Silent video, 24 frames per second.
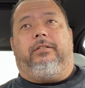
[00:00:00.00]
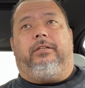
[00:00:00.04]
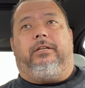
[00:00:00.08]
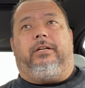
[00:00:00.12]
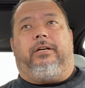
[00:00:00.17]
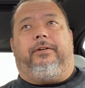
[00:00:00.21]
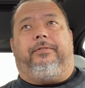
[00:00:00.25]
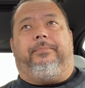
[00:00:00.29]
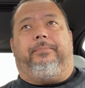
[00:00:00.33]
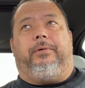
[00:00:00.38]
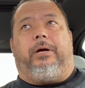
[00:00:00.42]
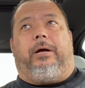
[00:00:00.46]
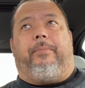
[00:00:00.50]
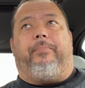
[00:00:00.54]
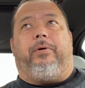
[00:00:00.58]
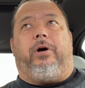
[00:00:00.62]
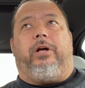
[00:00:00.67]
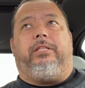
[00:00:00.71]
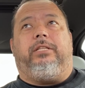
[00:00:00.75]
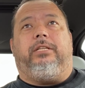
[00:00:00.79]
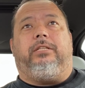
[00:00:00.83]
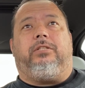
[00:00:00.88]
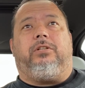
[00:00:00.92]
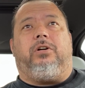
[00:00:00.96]
I
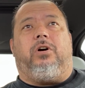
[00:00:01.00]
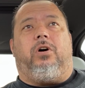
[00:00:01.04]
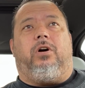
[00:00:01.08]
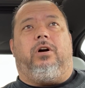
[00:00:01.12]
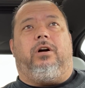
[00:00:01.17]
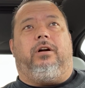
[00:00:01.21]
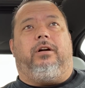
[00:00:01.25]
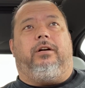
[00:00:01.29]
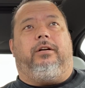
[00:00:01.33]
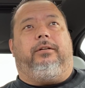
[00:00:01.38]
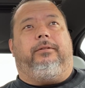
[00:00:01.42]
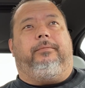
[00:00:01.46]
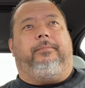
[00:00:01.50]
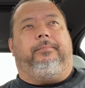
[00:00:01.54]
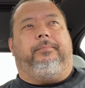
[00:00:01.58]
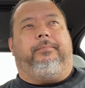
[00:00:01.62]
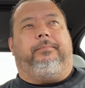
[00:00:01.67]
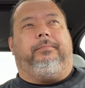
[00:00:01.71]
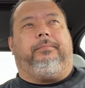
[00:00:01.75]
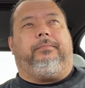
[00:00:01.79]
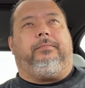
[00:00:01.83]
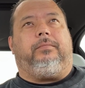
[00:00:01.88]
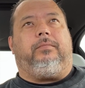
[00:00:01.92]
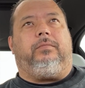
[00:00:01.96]
bought this car
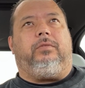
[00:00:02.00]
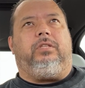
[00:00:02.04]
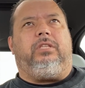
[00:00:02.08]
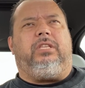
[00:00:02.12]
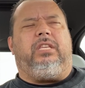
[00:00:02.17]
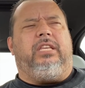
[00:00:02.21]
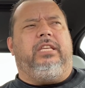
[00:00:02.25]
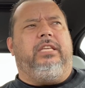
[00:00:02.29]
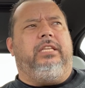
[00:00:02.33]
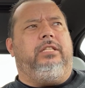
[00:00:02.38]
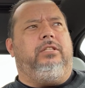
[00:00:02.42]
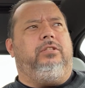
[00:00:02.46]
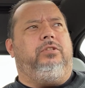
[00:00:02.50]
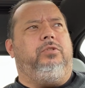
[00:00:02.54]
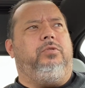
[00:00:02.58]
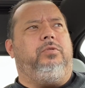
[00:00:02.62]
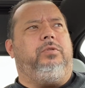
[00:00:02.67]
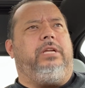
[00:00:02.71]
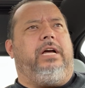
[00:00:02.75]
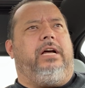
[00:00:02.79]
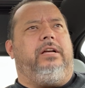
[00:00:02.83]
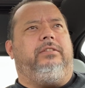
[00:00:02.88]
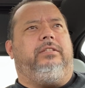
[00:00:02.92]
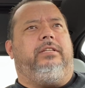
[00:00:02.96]
in
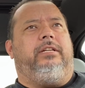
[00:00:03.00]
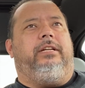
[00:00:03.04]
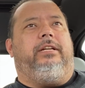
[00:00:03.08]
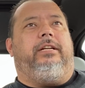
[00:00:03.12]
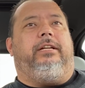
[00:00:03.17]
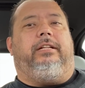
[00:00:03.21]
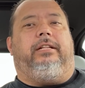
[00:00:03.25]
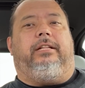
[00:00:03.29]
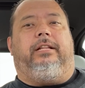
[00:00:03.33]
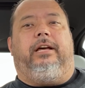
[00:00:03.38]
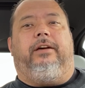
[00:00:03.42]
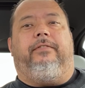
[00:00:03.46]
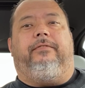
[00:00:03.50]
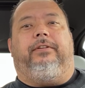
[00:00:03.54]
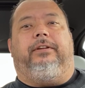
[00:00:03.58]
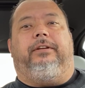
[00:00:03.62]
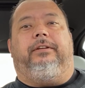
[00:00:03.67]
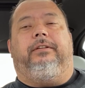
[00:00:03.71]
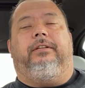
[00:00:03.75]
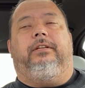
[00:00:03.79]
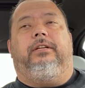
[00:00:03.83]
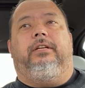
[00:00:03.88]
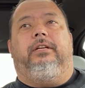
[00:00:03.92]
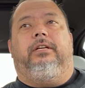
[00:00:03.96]
2011,
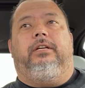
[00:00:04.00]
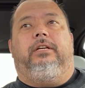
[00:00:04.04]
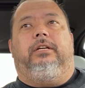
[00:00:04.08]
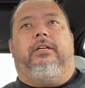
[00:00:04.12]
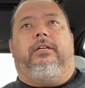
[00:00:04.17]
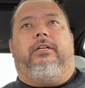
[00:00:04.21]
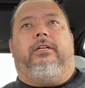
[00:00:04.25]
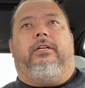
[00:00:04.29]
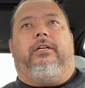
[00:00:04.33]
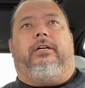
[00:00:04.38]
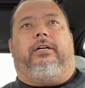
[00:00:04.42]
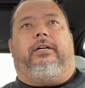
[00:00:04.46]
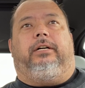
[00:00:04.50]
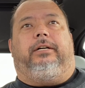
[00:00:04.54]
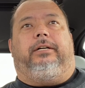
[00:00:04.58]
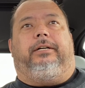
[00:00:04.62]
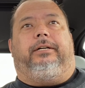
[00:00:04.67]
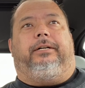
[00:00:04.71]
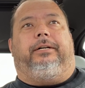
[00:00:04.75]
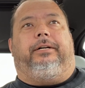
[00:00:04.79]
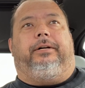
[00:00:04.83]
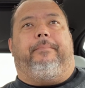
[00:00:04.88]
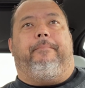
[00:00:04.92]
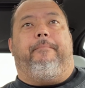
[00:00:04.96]

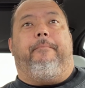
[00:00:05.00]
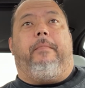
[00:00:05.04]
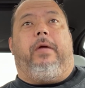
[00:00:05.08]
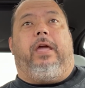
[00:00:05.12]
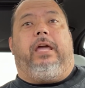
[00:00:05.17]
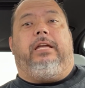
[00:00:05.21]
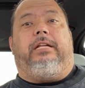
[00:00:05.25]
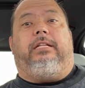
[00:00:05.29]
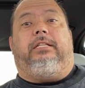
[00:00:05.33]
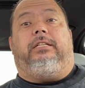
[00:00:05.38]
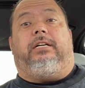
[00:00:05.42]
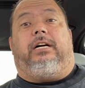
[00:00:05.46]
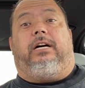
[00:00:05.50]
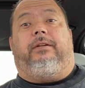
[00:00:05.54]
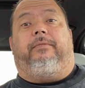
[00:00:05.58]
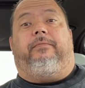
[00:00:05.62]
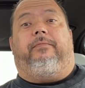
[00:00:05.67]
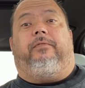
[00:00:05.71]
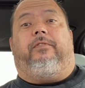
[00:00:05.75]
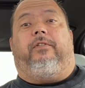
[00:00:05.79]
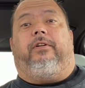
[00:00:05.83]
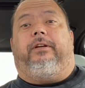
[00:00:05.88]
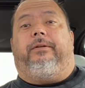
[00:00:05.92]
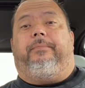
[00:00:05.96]
May time
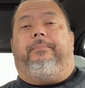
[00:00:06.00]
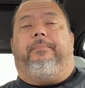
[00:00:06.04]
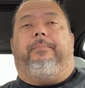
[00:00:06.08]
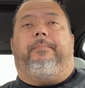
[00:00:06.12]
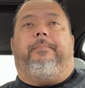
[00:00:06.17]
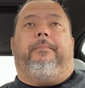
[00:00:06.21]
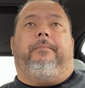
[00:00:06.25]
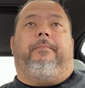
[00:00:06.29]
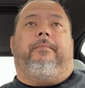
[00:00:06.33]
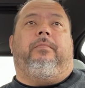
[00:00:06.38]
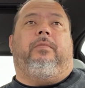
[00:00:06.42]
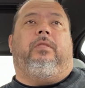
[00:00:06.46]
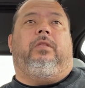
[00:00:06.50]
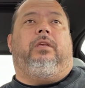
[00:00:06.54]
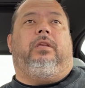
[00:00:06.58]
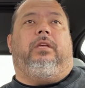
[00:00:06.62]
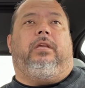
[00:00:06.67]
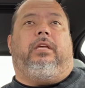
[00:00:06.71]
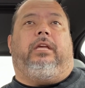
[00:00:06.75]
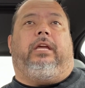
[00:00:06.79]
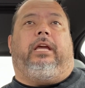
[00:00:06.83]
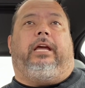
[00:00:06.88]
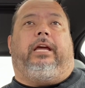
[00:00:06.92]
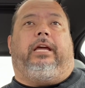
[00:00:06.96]
frame,
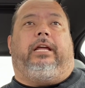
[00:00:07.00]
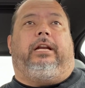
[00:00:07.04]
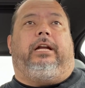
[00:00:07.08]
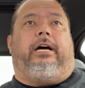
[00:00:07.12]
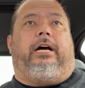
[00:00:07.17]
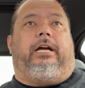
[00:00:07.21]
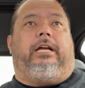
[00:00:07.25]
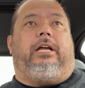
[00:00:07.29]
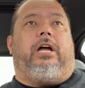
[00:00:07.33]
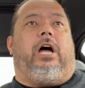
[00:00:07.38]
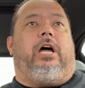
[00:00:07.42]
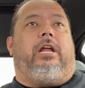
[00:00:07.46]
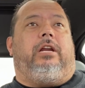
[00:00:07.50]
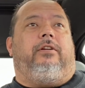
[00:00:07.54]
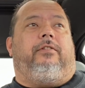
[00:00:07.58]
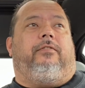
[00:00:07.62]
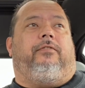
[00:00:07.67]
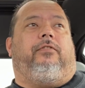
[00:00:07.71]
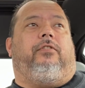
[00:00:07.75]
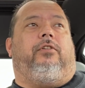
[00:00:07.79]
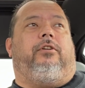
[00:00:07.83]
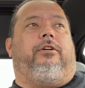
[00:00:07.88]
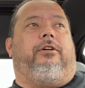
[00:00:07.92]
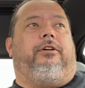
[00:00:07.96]
and I got it
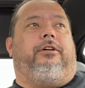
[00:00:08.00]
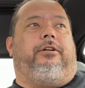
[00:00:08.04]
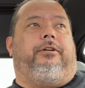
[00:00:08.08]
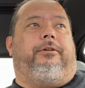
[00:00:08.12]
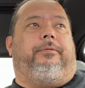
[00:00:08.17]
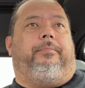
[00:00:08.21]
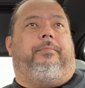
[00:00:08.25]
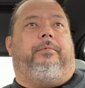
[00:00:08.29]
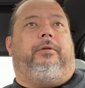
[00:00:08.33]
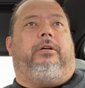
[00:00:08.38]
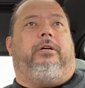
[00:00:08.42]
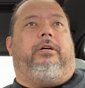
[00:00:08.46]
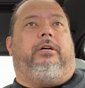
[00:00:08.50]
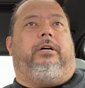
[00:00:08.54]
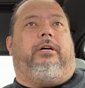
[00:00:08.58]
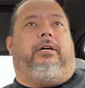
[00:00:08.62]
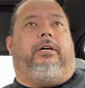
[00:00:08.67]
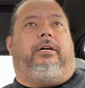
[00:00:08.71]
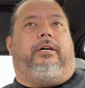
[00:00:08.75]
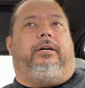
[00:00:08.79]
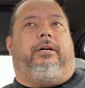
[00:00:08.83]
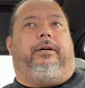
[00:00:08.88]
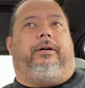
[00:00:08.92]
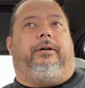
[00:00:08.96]
from
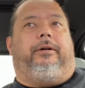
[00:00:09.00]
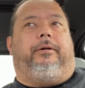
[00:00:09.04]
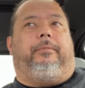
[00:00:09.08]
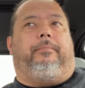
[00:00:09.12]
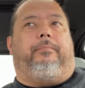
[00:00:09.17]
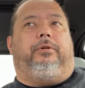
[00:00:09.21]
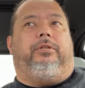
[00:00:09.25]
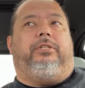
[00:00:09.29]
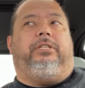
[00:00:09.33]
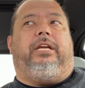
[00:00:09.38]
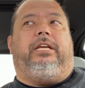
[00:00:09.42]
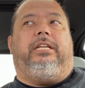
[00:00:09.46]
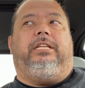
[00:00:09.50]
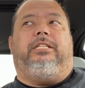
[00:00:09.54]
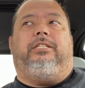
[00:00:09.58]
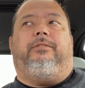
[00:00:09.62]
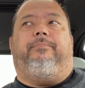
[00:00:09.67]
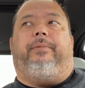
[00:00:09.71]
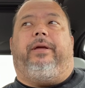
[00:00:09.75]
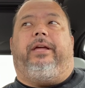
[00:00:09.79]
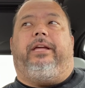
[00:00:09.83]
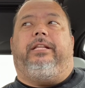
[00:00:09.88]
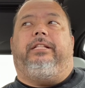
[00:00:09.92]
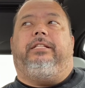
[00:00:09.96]

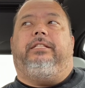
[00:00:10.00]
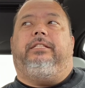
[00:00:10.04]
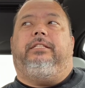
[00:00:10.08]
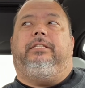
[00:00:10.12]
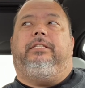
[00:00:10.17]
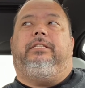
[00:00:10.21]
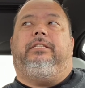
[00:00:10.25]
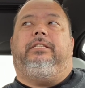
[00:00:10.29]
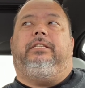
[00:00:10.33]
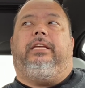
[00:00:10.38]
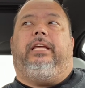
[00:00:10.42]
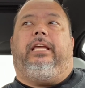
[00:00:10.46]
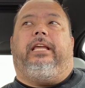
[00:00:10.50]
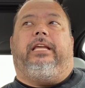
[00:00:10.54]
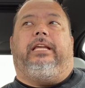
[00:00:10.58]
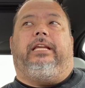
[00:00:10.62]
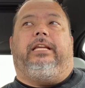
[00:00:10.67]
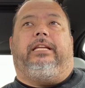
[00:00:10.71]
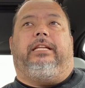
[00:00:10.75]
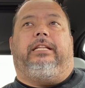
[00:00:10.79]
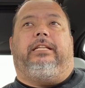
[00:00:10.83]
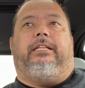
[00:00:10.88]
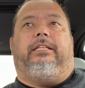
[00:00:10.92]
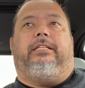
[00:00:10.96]
Mercedes-Benz
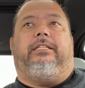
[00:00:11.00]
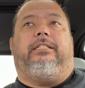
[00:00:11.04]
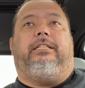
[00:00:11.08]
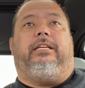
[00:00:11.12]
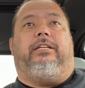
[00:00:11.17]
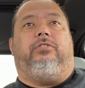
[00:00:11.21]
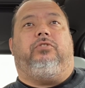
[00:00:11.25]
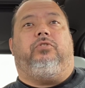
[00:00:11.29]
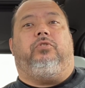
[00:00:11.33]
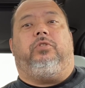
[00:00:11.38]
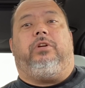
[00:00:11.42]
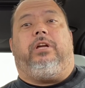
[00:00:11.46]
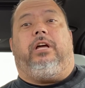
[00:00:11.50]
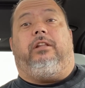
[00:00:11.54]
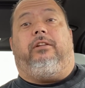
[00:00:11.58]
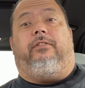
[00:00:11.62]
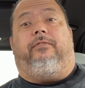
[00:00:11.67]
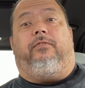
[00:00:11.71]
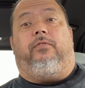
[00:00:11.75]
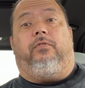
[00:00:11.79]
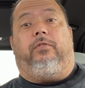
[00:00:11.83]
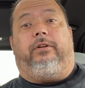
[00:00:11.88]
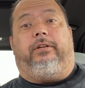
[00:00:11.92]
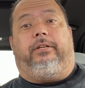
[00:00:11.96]
in Central
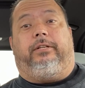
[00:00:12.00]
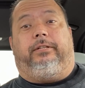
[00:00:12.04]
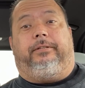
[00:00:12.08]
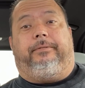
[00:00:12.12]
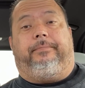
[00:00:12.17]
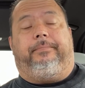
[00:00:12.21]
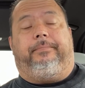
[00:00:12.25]
California.